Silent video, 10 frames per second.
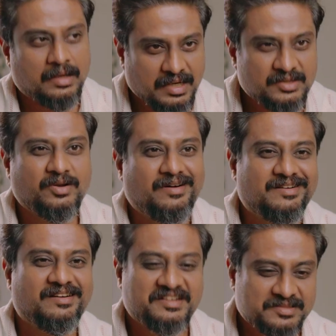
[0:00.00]
I
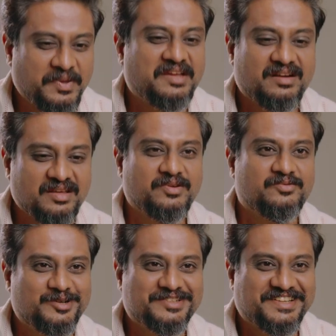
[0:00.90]
thought, let's make it
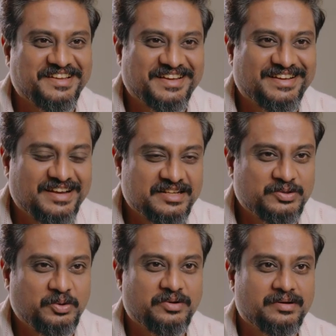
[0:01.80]
even worse. Like, let's
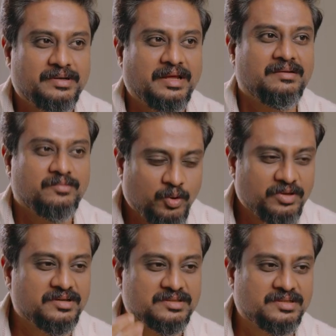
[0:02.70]
go 10
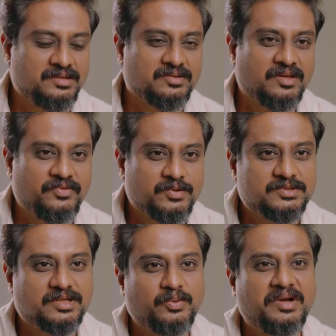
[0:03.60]
more years into the
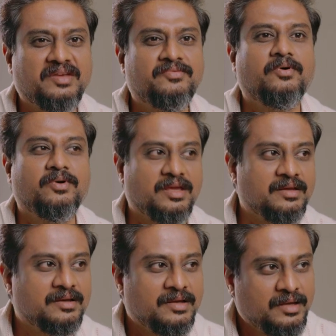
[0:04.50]
future,
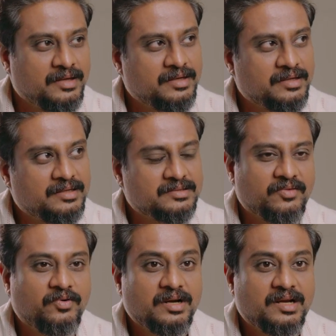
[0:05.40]
2040,
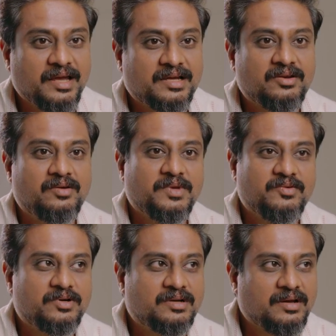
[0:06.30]
the world
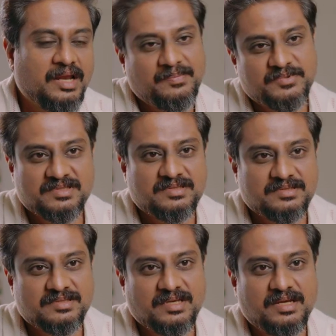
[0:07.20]
economy would
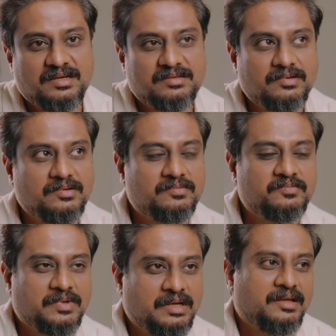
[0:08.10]
collapse.
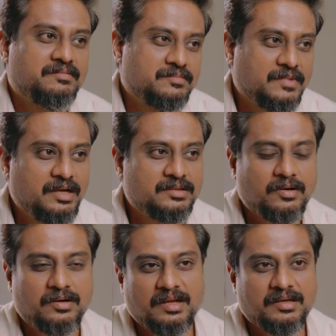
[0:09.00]
Like, I
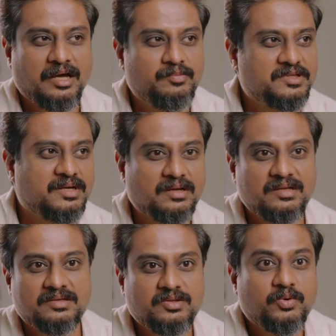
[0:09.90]
thought, like,
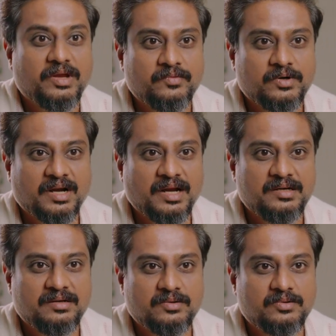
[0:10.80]
hypothetically, the UN would
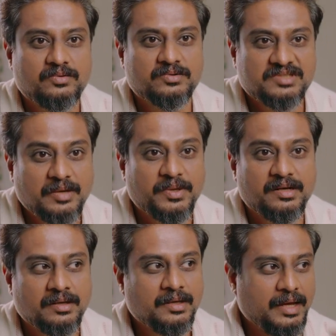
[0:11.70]
try to step
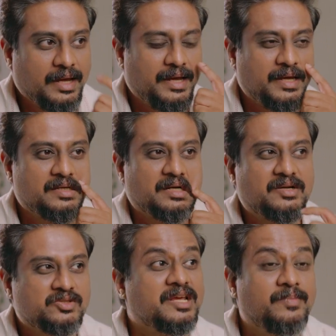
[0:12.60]
in and try
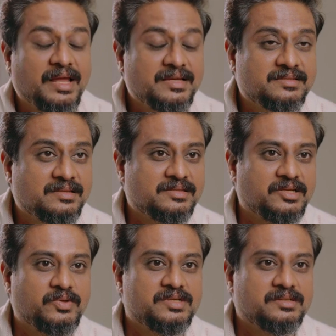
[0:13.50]
to stabilize the
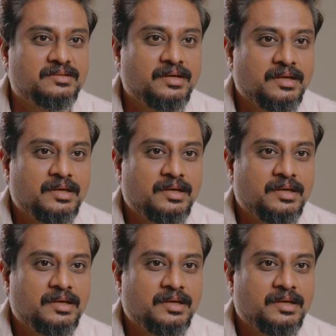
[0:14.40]
situation.